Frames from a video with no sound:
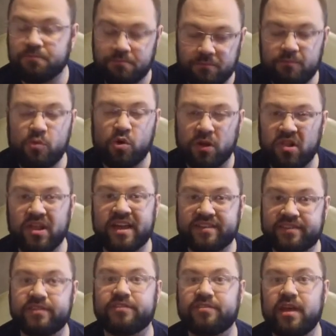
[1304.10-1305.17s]
more or less
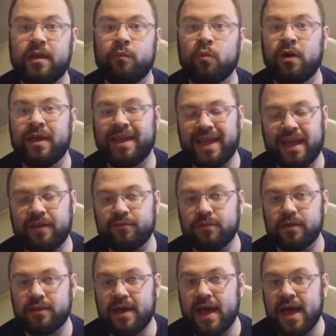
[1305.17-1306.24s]
the same way every
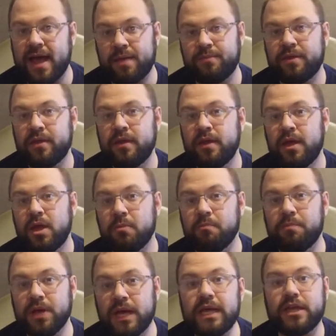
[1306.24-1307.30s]
time,
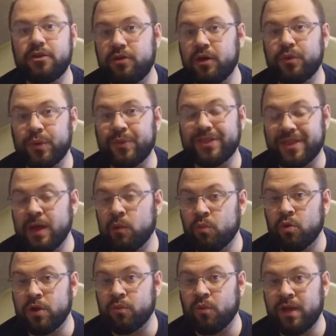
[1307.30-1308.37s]
but you don't know what that
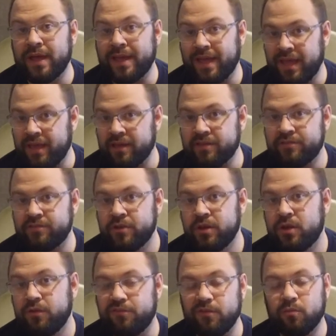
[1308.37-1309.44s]
one way is.
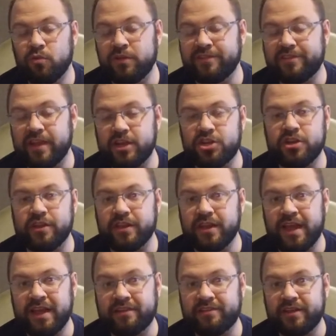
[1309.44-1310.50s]
From one station to the
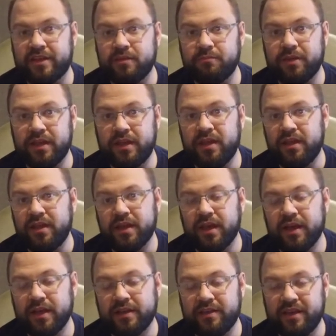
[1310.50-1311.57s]
next, it could be
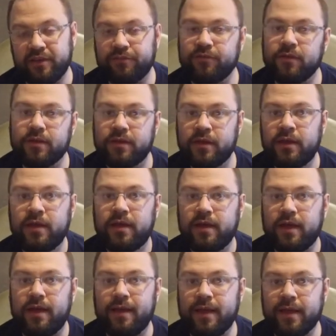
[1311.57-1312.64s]
different.
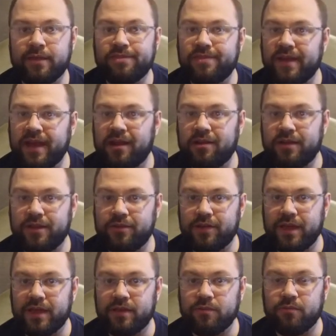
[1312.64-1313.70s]
And there you
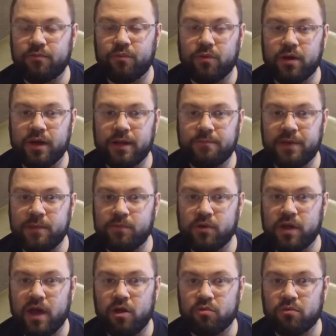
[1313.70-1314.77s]
get what people
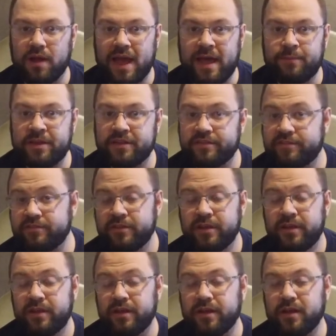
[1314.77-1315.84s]
call rabbits,
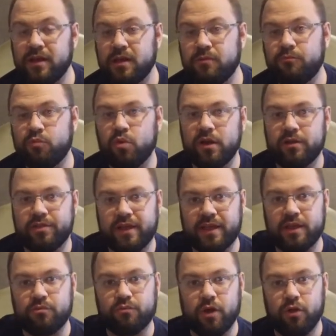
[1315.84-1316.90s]
where they
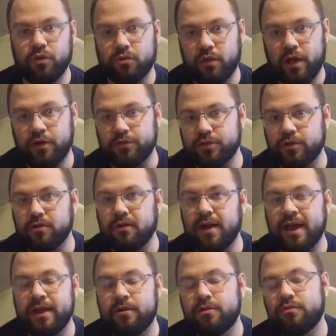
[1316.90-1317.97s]
can roll along the
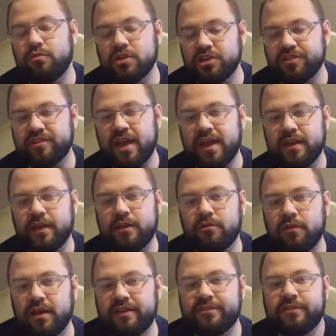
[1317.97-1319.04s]
ground, which is kind of
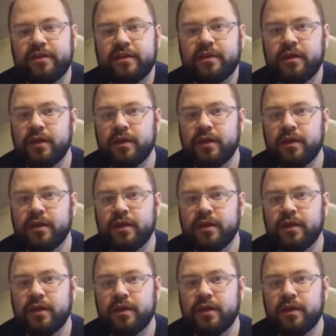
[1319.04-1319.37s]
interesting.